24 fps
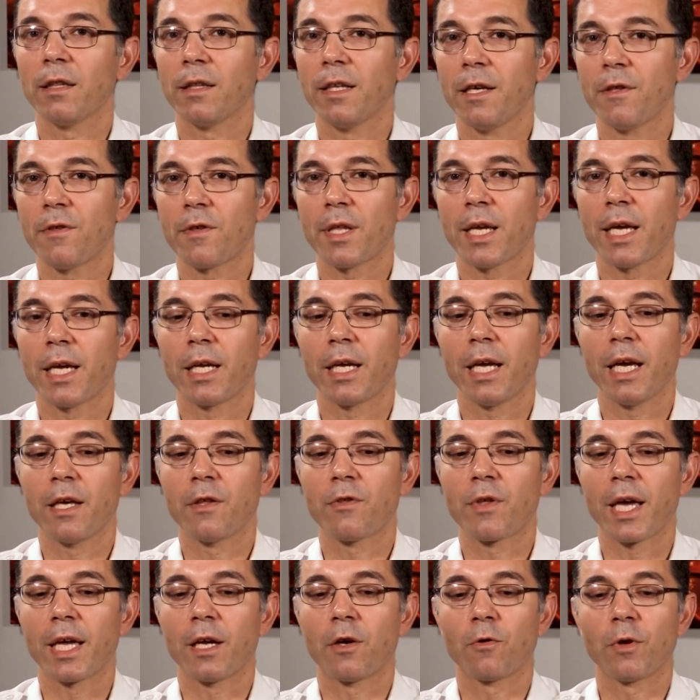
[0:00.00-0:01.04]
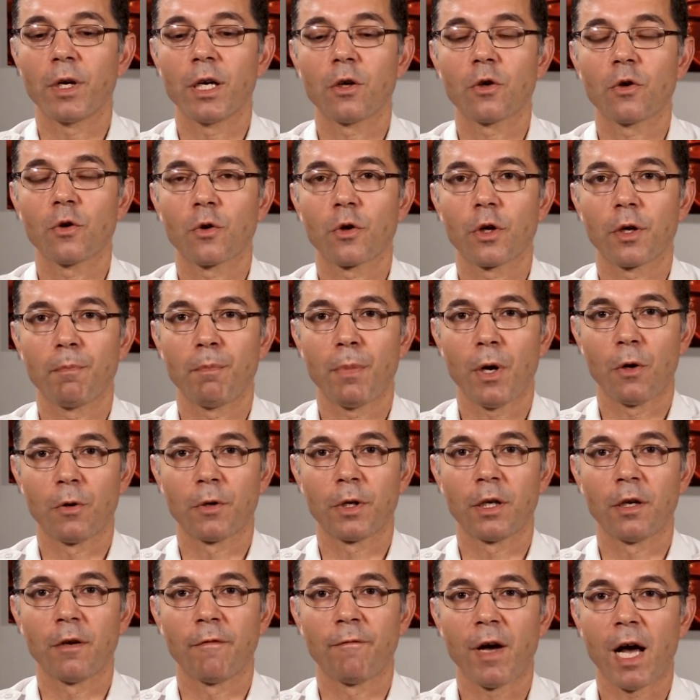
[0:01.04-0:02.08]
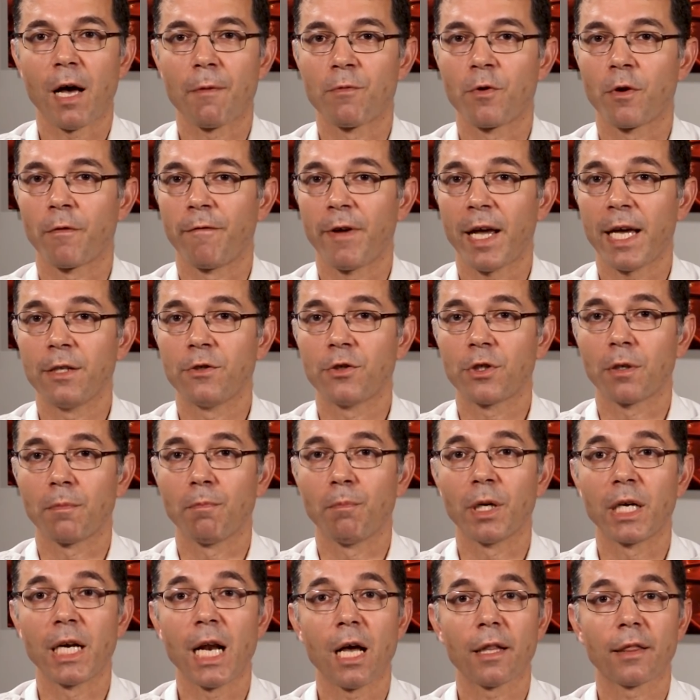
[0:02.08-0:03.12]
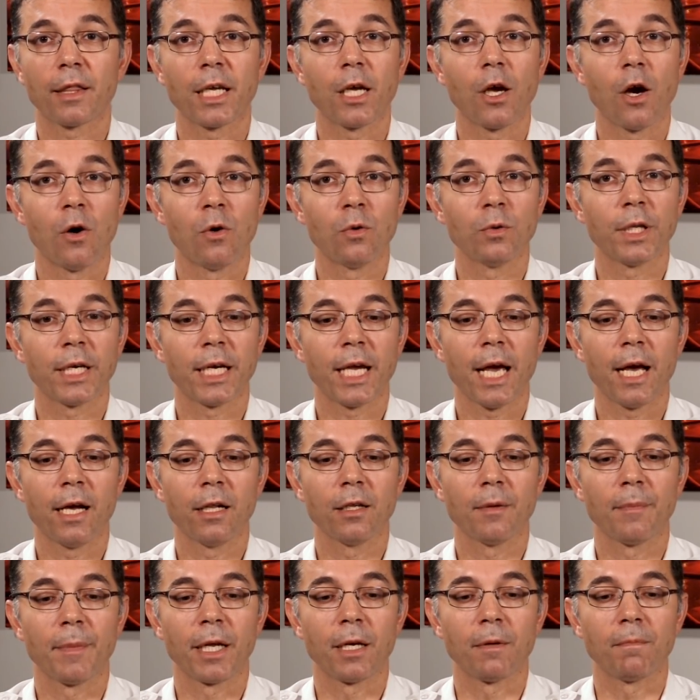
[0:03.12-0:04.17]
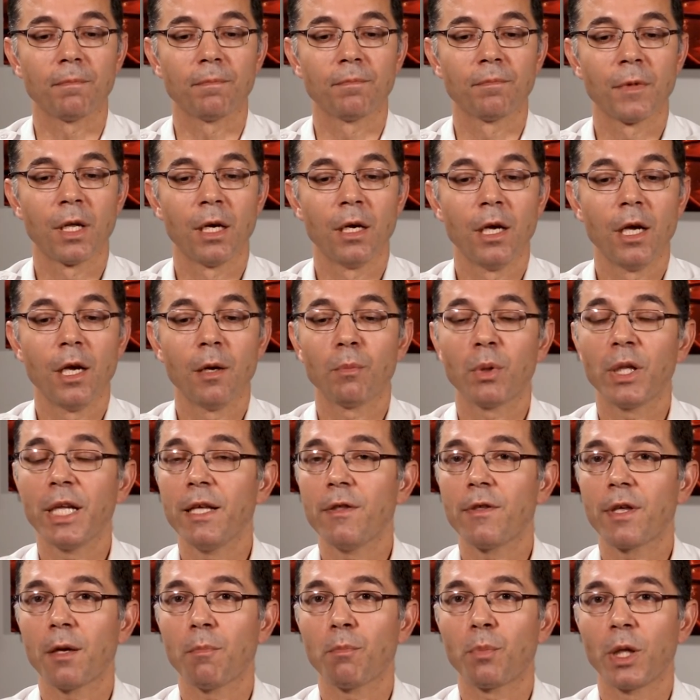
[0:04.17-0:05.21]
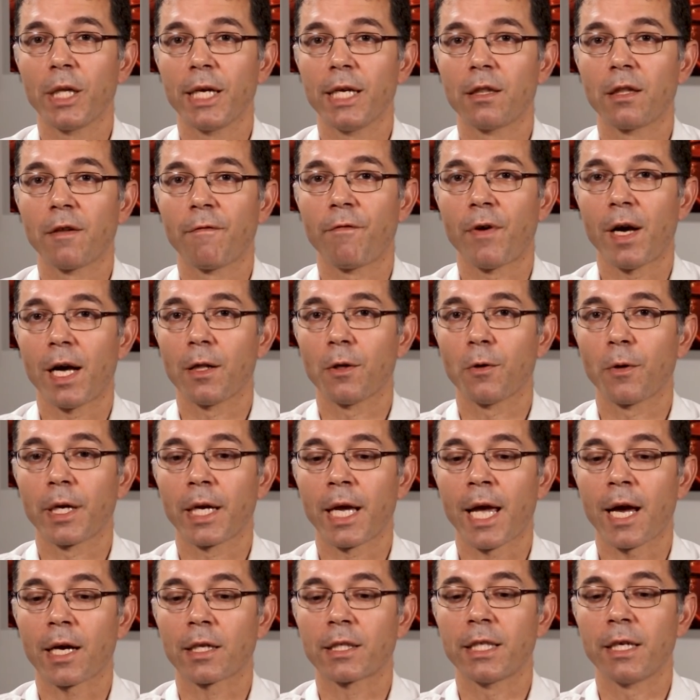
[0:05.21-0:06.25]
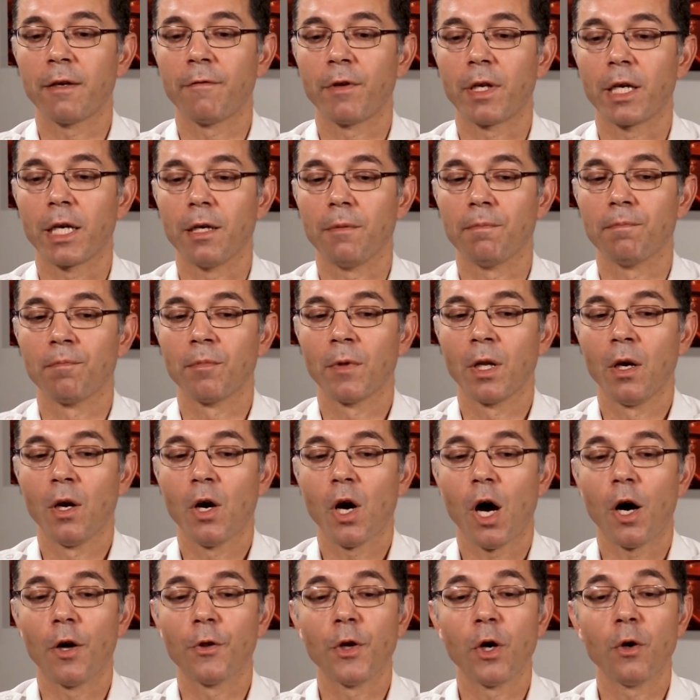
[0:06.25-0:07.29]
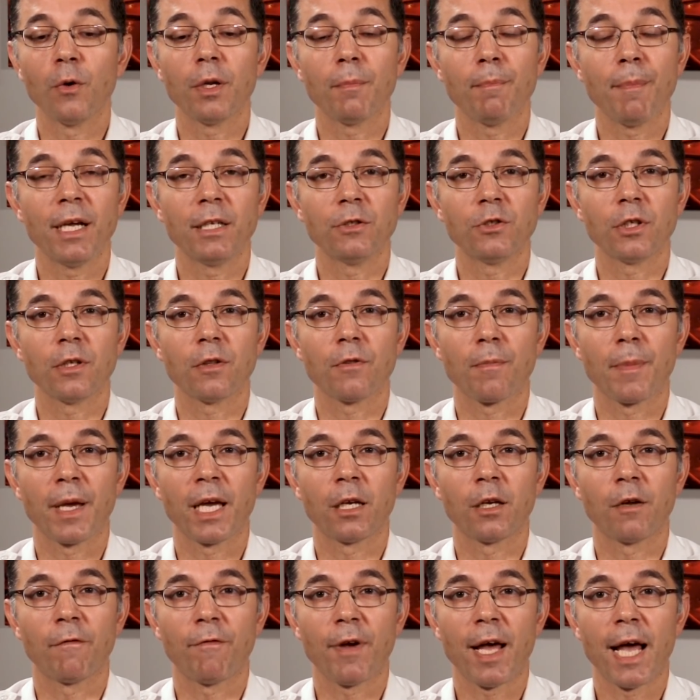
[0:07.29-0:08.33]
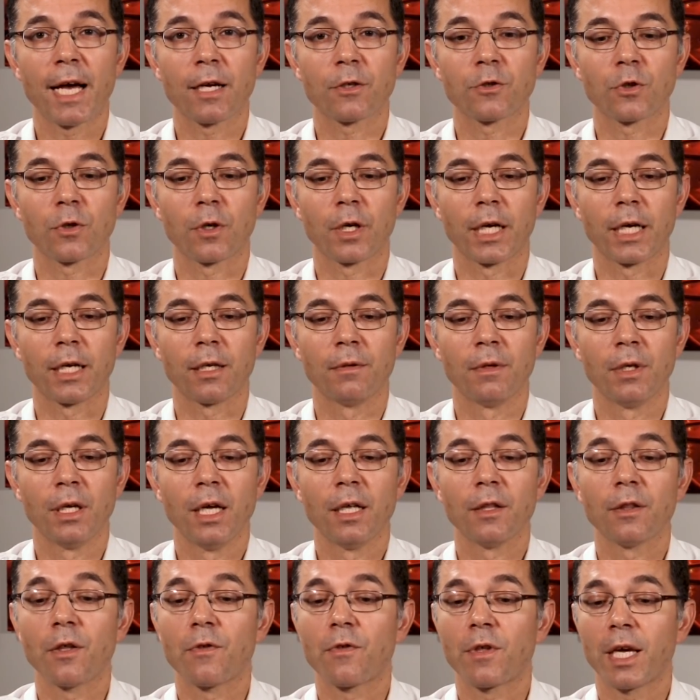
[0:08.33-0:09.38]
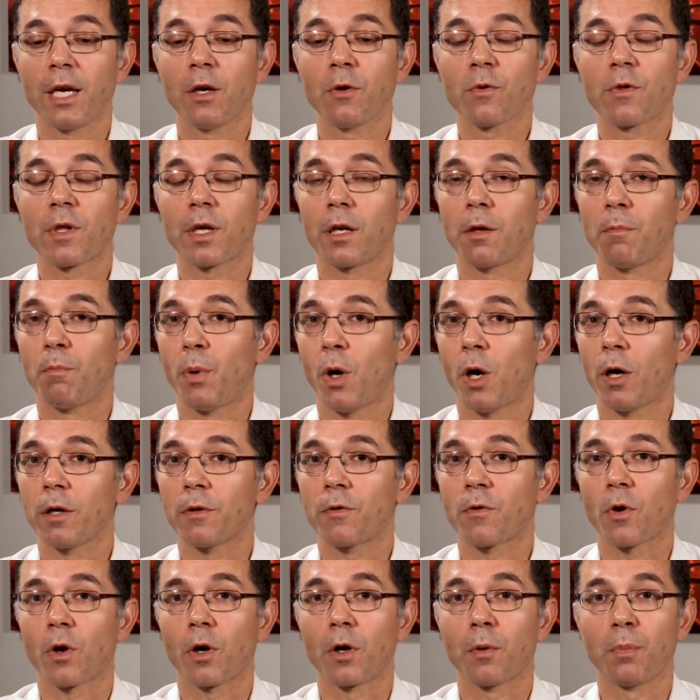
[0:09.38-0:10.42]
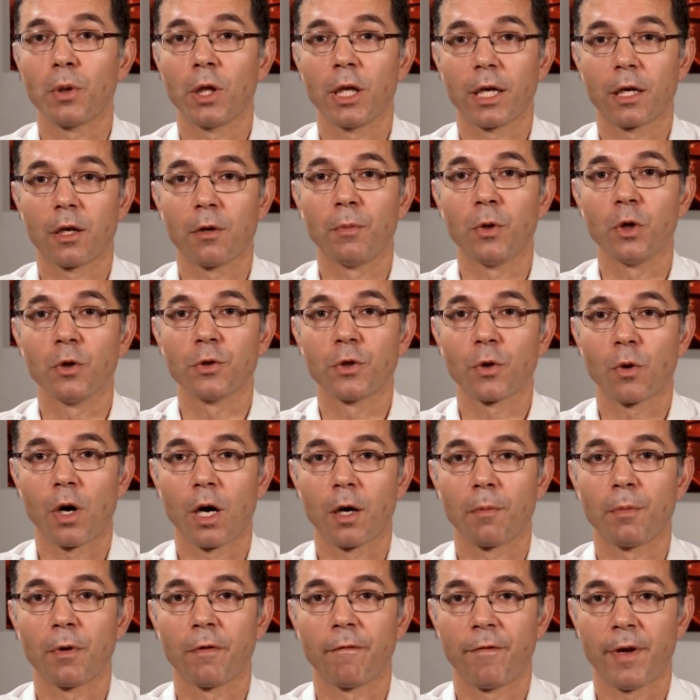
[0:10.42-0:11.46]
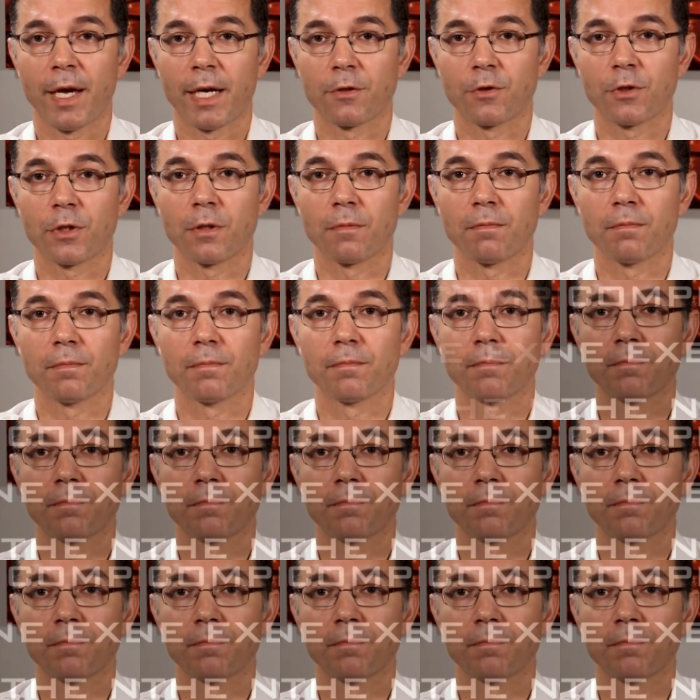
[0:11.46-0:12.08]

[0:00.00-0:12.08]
Listening is a critical component of observation, but not the only element. Please complete the following activity. Although it mentions manufacturing, the skills it imparts are applicable to our profession.